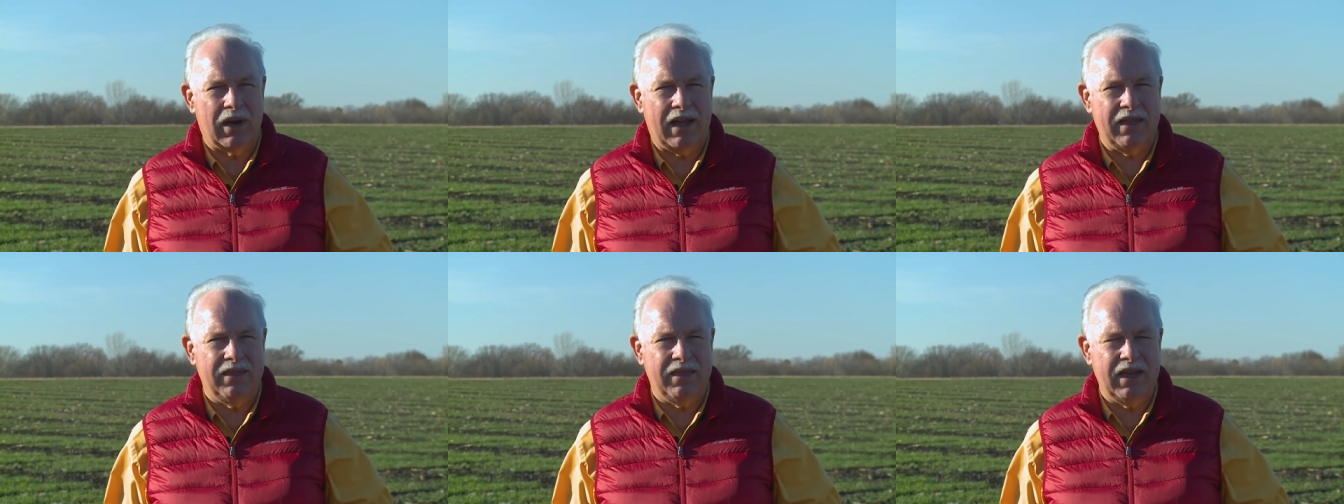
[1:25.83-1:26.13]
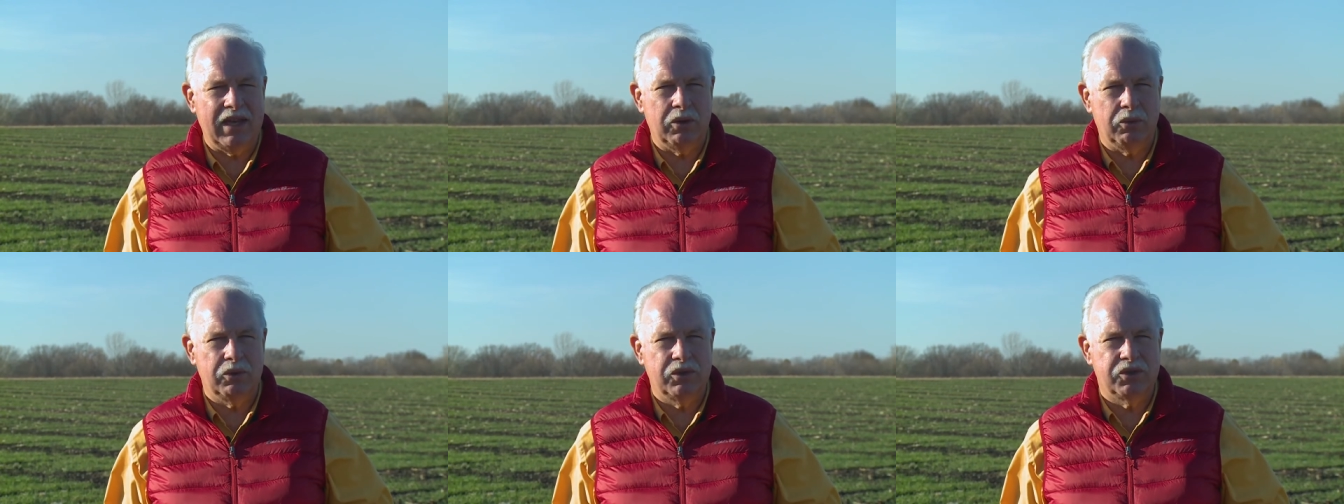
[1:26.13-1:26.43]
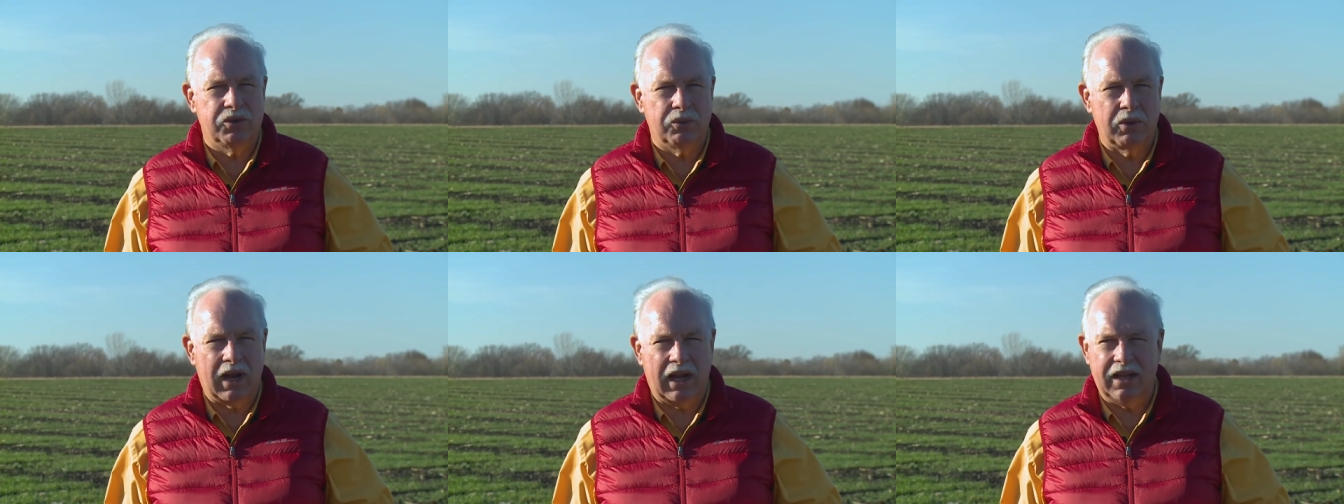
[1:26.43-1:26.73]
I think,
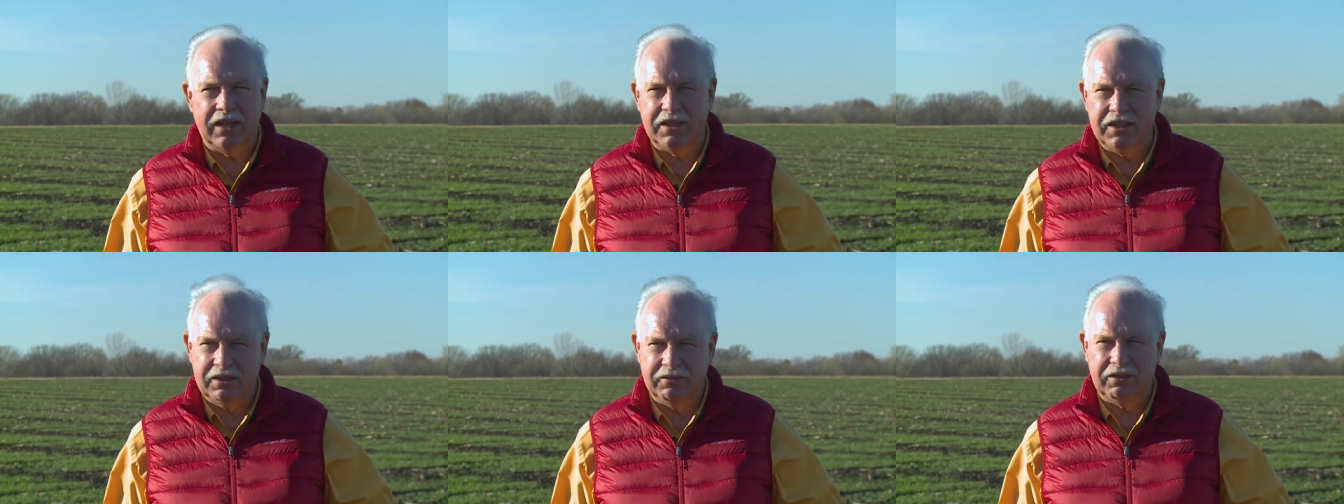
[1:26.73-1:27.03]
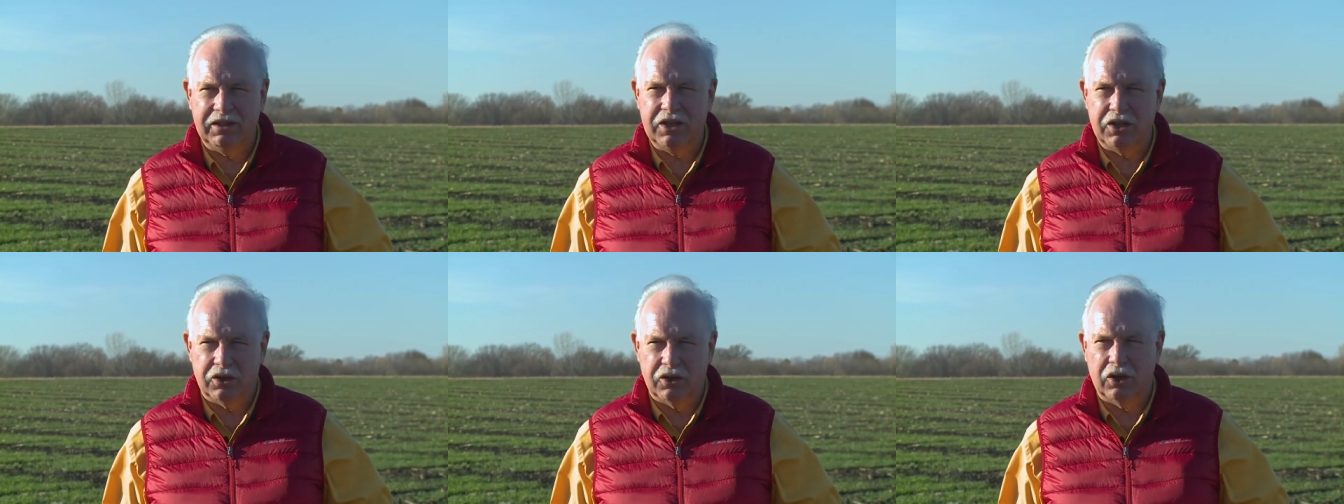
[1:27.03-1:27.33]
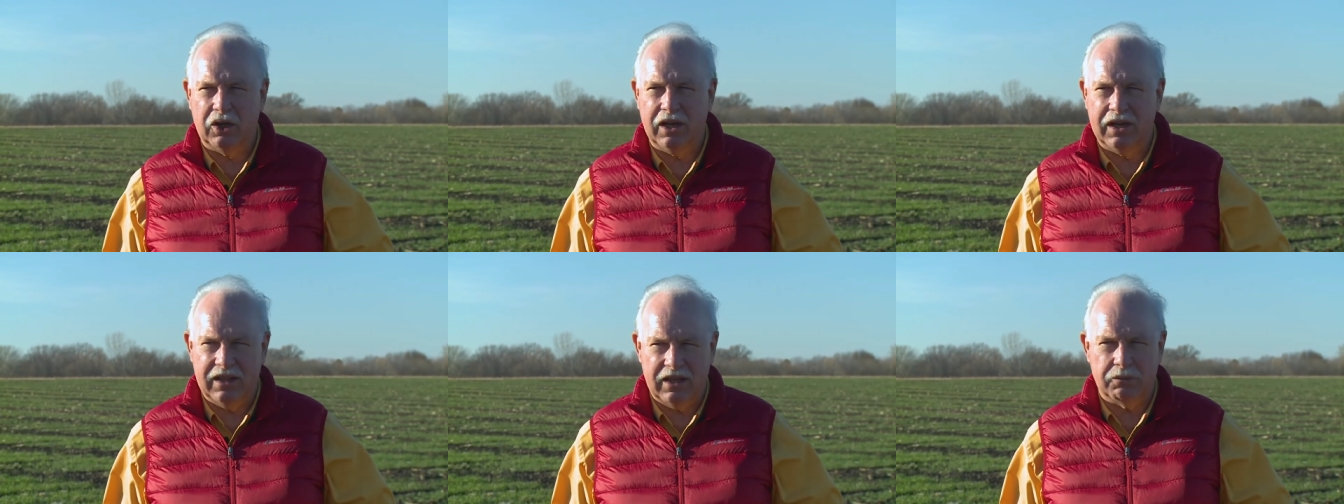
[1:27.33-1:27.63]
was relatively early.